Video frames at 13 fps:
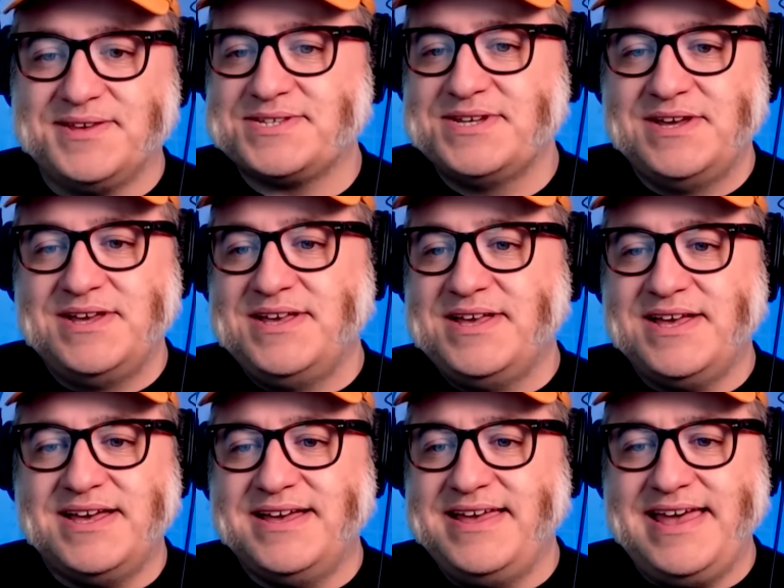this.
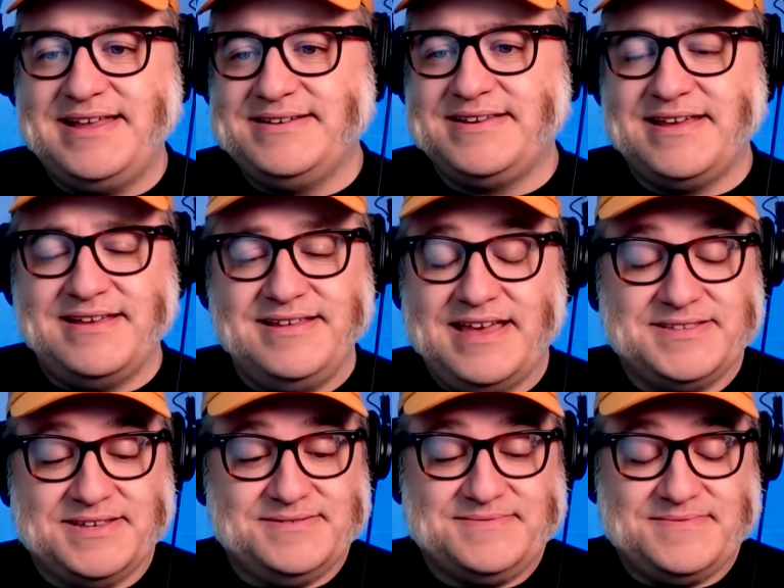Uh, and uh,
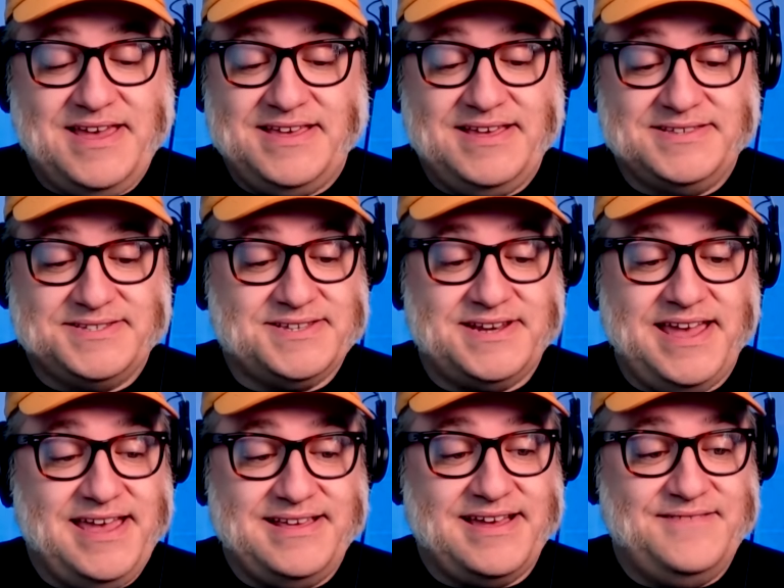as I as I said,
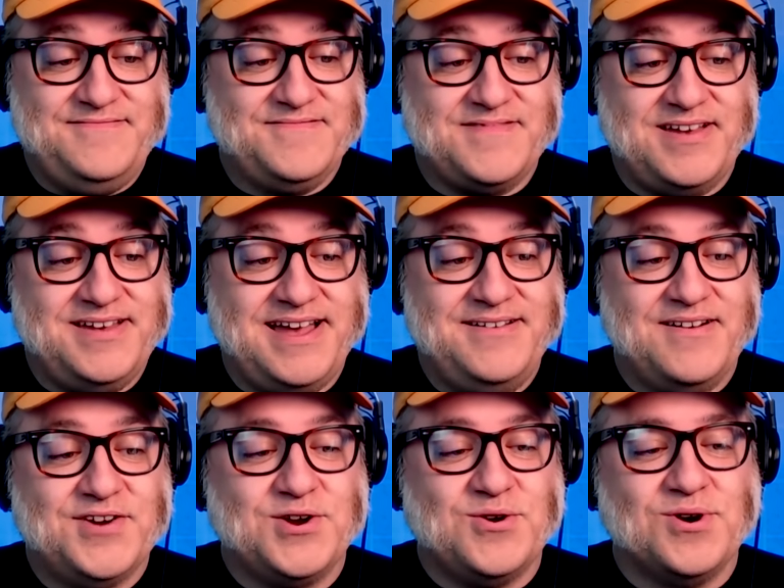I I've, I
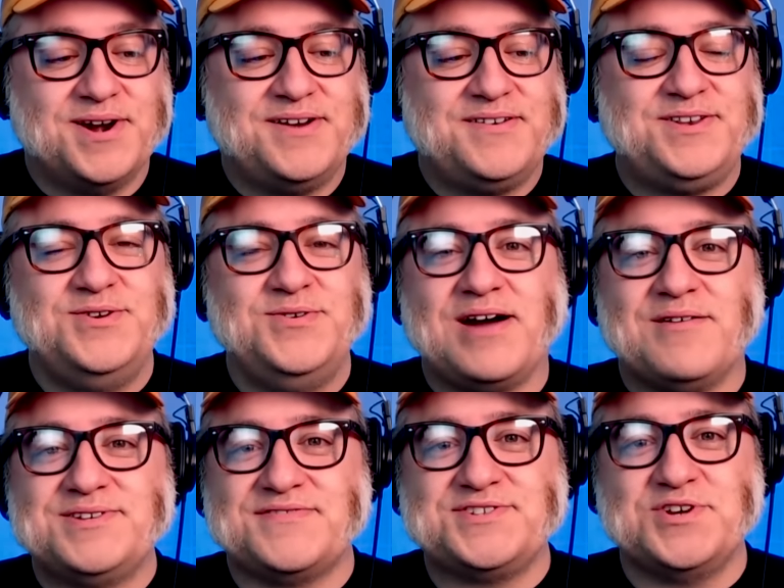I recorded two
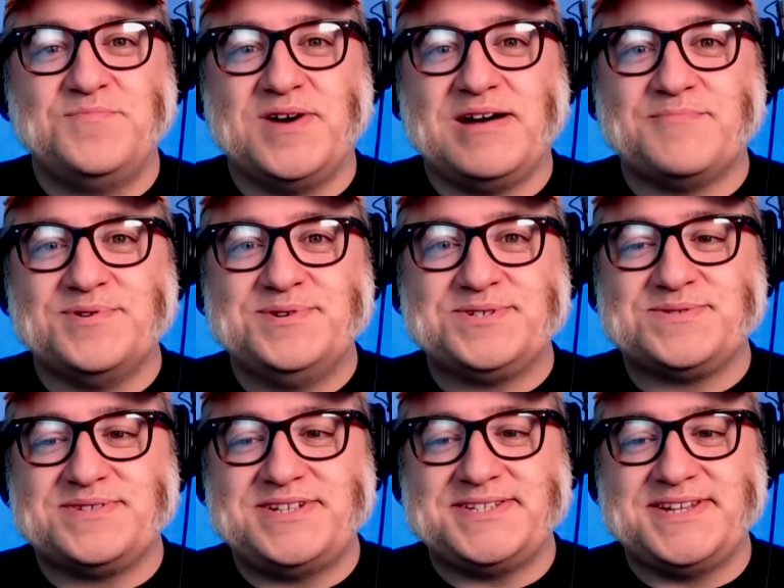hours of soap
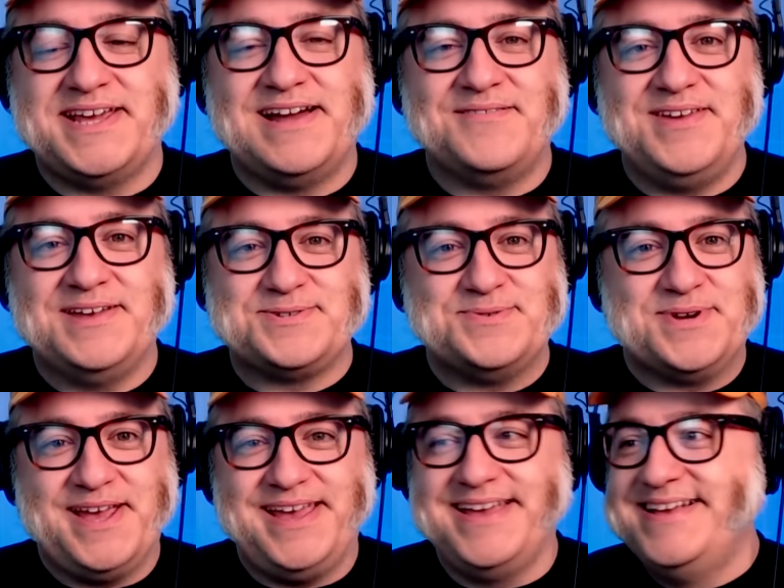operas testing it out
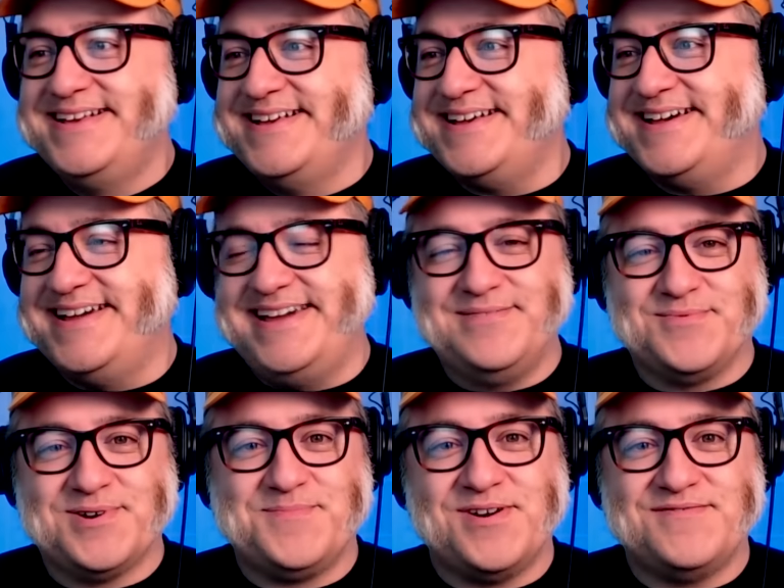yesterday, uh, and it
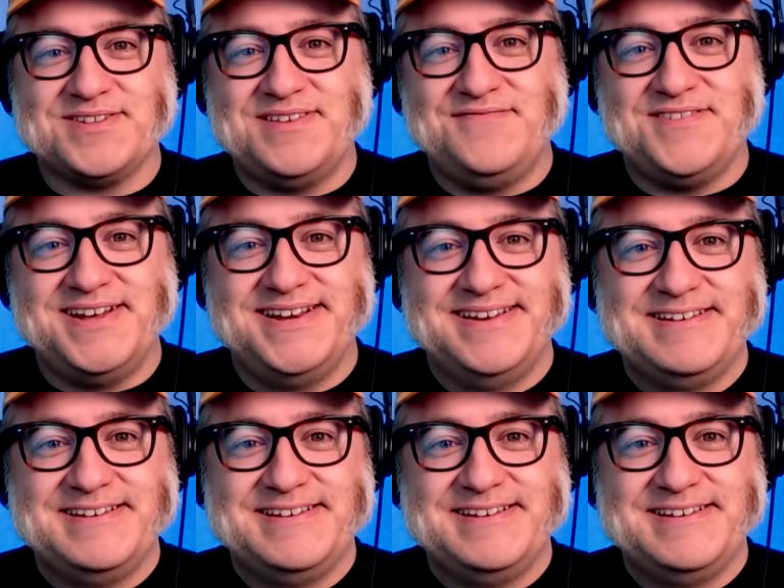worked perfectly fine.